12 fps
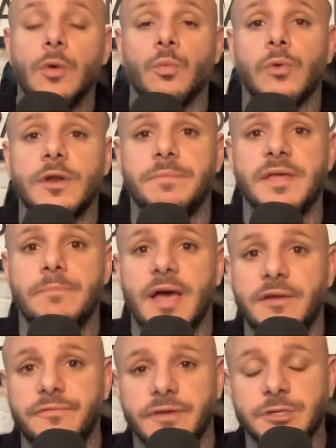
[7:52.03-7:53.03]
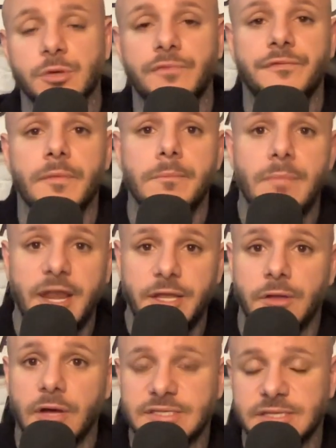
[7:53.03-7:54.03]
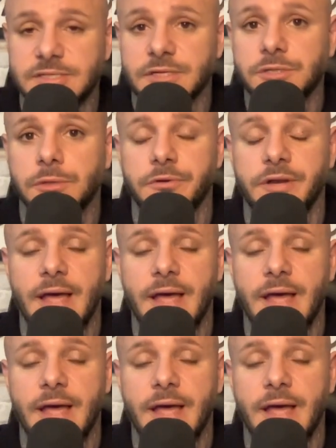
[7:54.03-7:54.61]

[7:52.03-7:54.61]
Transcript: would be beneficial for many autistic children.